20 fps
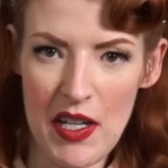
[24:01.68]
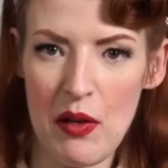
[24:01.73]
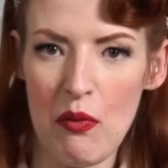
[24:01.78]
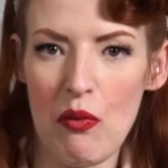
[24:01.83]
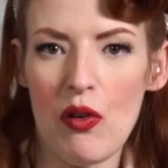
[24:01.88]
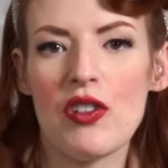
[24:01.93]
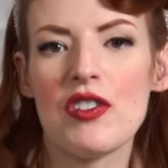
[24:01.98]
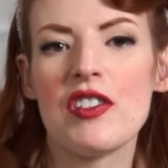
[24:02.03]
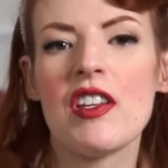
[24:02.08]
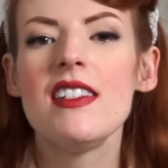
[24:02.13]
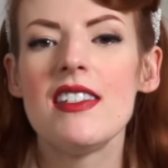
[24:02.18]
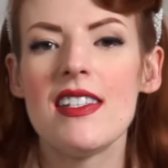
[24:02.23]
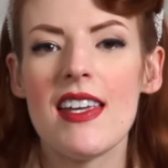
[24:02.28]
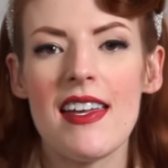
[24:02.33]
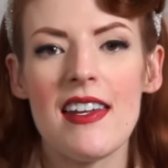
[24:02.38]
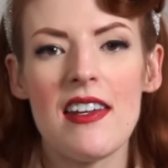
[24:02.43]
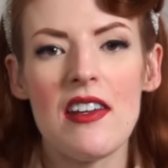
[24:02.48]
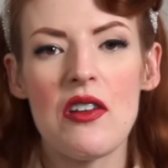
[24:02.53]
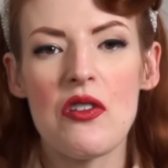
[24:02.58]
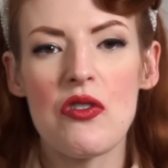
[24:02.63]
he was,
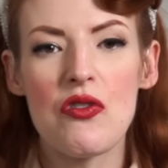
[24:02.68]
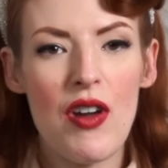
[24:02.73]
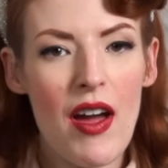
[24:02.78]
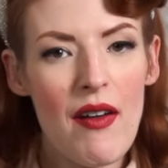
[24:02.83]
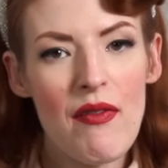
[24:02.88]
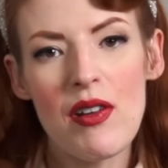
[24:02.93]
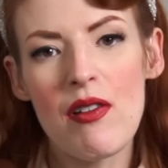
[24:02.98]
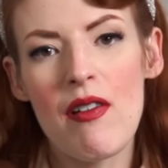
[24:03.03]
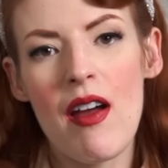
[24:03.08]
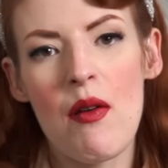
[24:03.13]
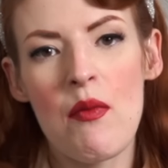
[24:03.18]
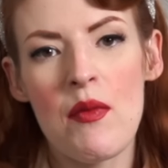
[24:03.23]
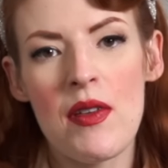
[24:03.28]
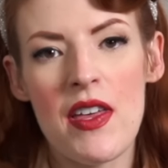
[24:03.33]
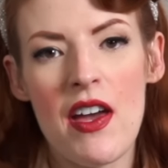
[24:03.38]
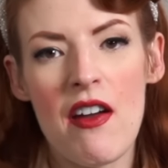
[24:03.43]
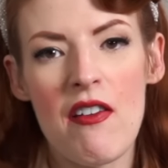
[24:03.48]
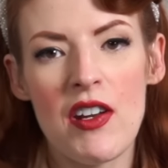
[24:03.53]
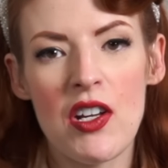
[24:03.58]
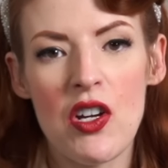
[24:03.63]
decided to travel around with
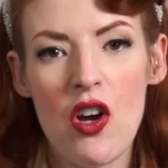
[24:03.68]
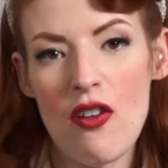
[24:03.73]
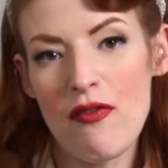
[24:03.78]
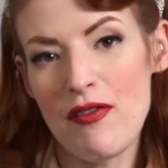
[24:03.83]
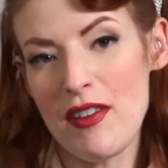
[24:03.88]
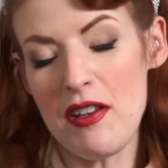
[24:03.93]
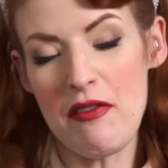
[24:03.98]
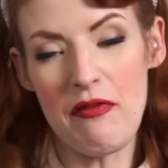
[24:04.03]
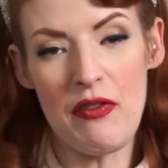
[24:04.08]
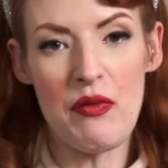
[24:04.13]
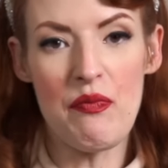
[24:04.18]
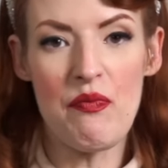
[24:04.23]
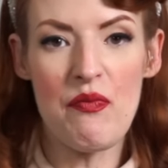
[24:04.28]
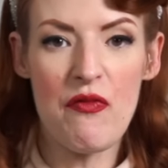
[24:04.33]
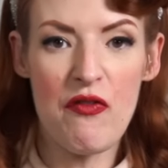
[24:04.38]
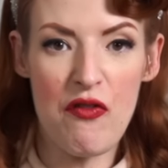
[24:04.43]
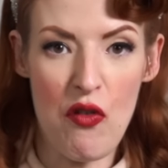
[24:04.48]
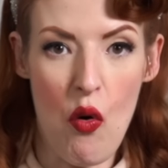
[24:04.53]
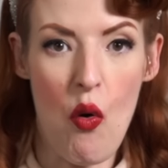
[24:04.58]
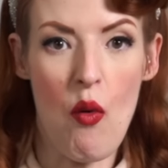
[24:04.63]
her in a coffin for
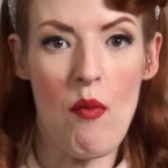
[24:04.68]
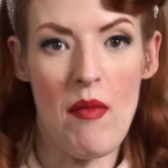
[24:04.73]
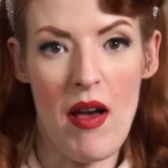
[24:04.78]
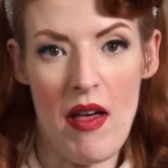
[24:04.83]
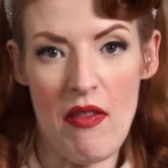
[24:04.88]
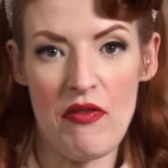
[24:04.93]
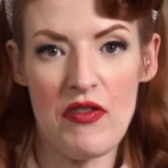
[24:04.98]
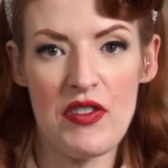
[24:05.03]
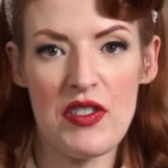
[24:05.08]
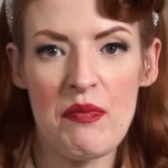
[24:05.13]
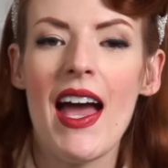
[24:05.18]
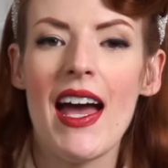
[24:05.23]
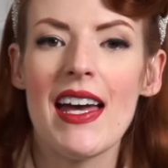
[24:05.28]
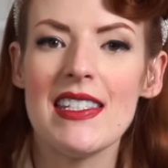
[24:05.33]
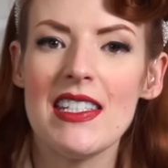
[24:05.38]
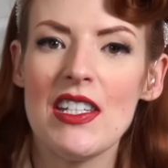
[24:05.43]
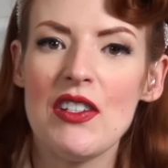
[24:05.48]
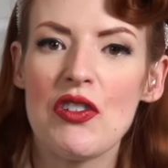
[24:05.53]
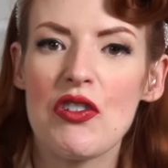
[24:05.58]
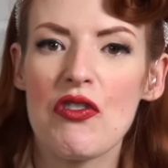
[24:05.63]
four months
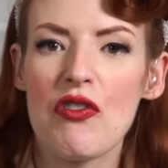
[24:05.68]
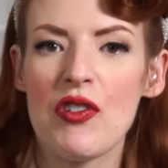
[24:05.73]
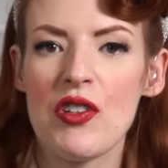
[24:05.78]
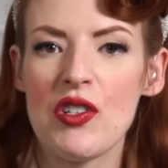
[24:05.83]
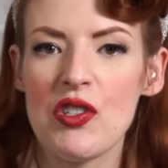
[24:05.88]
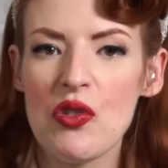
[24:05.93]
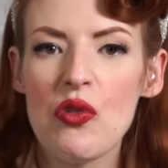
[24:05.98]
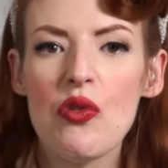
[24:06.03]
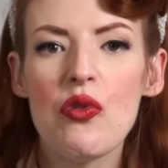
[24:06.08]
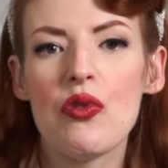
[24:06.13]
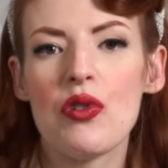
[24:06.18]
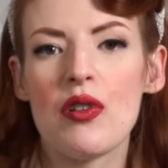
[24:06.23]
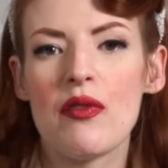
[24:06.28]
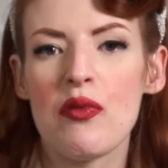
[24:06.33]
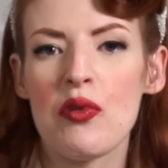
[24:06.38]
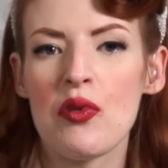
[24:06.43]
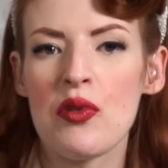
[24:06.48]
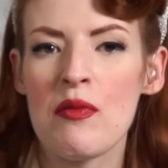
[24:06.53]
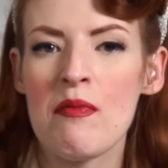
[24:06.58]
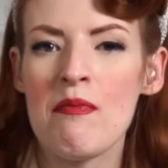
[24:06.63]
as he took on a tour of
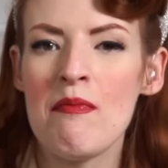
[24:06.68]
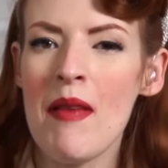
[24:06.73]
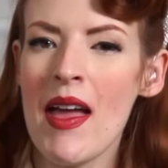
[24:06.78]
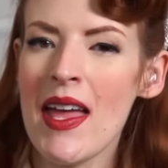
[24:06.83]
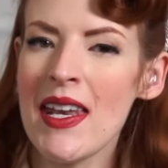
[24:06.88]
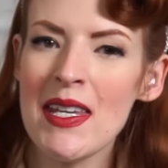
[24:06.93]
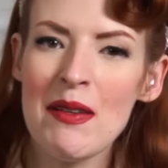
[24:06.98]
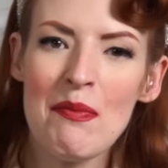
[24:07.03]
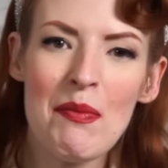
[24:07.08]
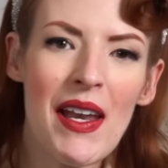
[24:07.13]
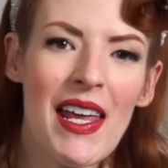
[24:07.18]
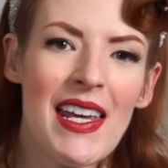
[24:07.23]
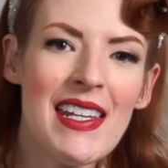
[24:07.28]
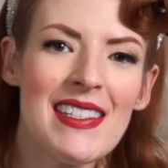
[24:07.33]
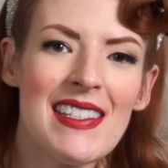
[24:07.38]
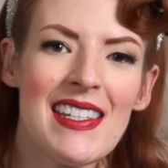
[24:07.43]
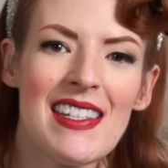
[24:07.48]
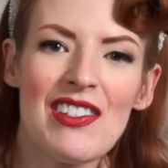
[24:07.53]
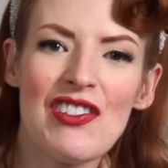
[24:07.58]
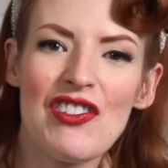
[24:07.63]
all the many
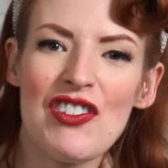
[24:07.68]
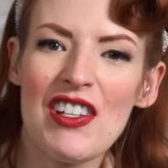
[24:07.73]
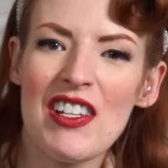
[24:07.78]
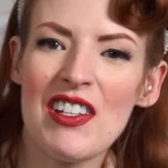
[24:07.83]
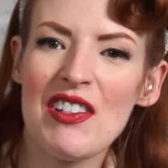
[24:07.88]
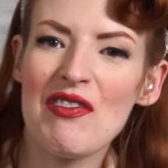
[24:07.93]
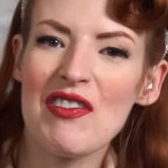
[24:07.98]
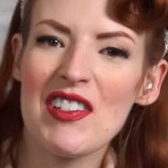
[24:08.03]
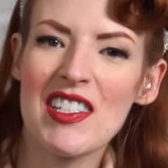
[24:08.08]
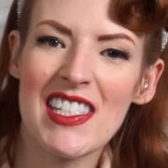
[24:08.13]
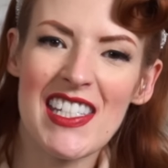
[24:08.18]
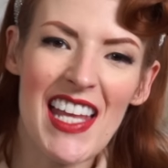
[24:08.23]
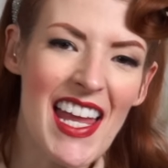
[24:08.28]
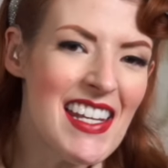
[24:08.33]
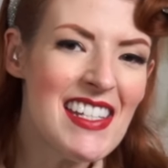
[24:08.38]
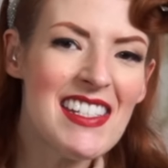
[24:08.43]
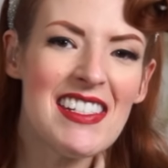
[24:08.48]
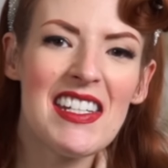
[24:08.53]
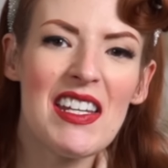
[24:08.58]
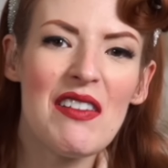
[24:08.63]
places she had
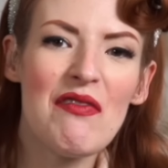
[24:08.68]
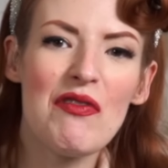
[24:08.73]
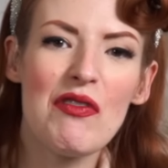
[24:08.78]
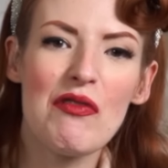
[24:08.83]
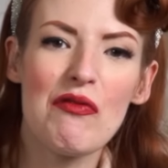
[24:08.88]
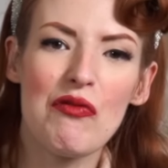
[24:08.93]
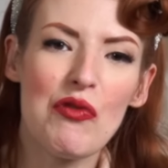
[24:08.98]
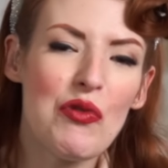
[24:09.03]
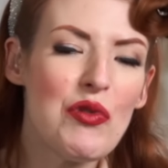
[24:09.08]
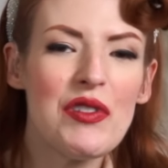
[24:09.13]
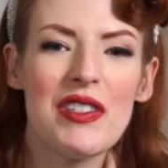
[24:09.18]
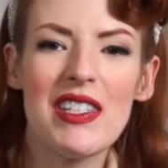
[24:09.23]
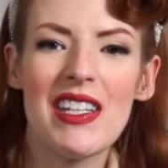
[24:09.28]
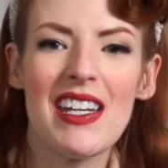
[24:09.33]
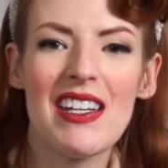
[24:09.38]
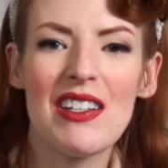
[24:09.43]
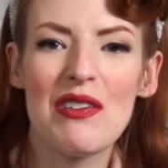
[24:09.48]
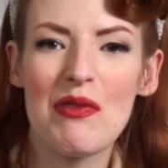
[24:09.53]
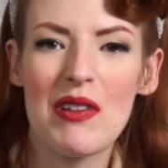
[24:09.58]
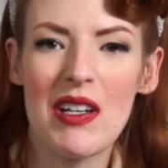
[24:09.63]
resented him for forcing
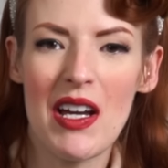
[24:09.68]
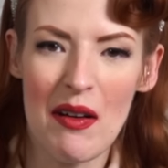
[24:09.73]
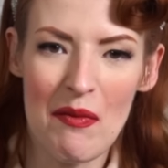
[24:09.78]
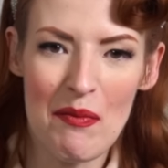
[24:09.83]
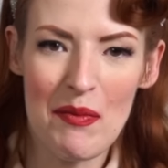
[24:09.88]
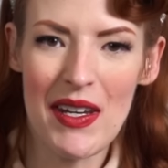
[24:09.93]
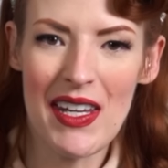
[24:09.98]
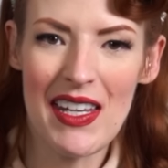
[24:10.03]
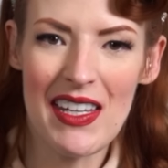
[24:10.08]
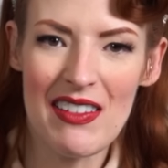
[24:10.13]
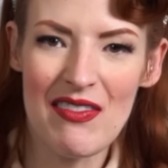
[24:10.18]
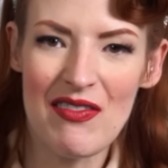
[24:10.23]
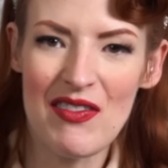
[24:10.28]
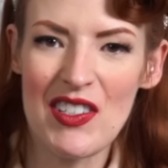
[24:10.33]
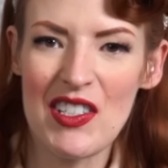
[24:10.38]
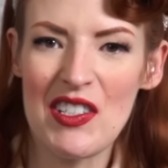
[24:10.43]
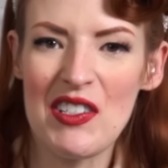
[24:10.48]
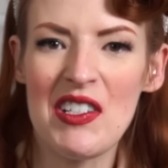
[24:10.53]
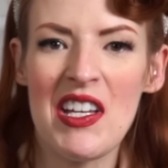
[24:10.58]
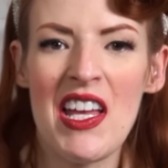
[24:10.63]
her to accompany him
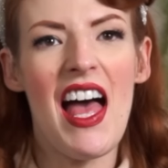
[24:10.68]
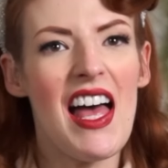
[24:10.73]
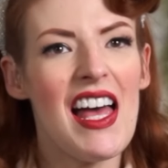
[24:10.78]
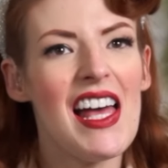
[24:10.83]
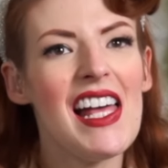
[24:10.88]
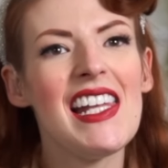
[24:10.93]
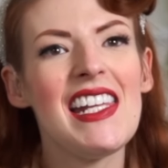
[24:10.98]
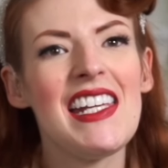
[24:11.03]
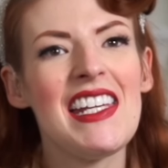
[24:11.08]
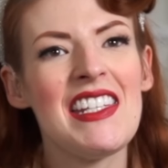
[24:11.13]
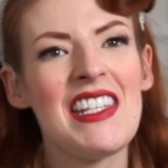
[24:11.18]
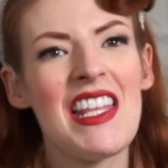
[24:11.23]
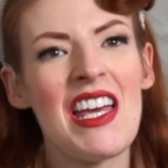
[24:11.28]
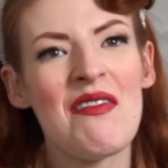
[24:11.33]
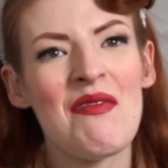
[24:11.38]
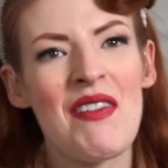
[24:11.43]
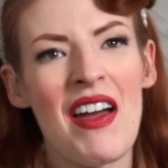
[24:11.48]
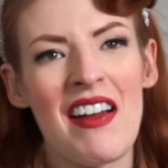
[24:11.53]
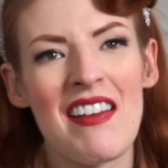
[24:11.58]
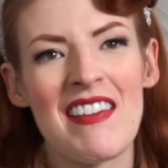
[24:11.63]
to early in
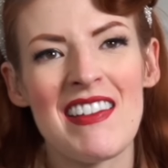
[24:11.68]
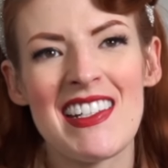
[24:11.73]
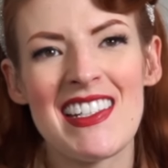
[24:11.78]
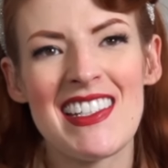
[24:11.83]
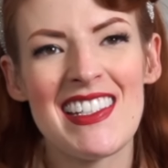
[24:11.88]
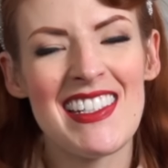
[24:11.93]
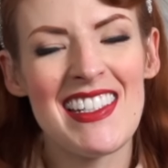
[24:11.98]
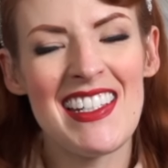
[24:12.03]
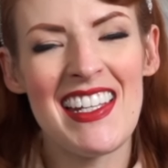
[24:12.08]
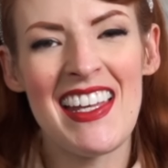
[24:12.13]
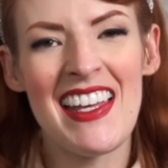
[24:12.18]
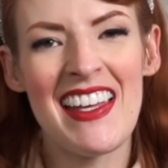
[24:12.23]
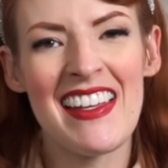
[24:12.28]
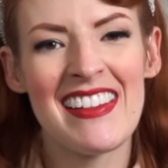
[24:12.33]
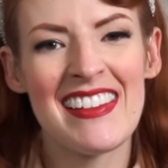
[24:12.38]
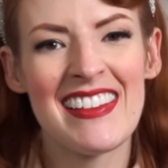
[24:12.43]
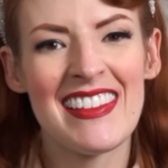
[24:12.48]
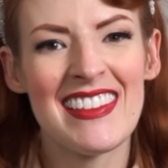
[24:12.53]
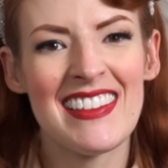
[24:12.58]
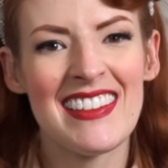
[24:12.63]
their marriage. Yeah,
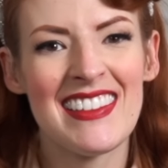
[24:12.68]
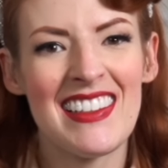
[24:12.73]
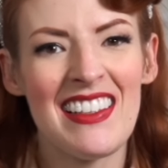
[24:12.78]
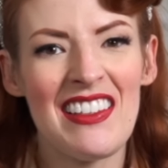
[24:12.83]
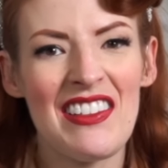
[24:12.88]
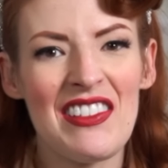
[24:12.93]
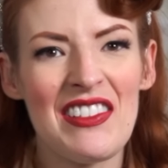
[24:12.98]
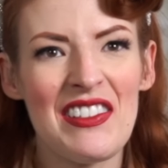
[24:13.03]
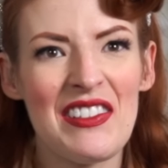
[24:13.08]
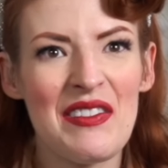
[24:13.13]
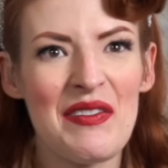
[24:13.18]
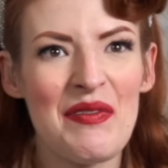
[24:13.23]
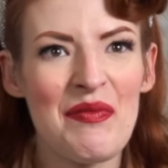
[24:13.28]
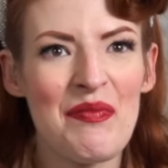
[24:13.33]
cool.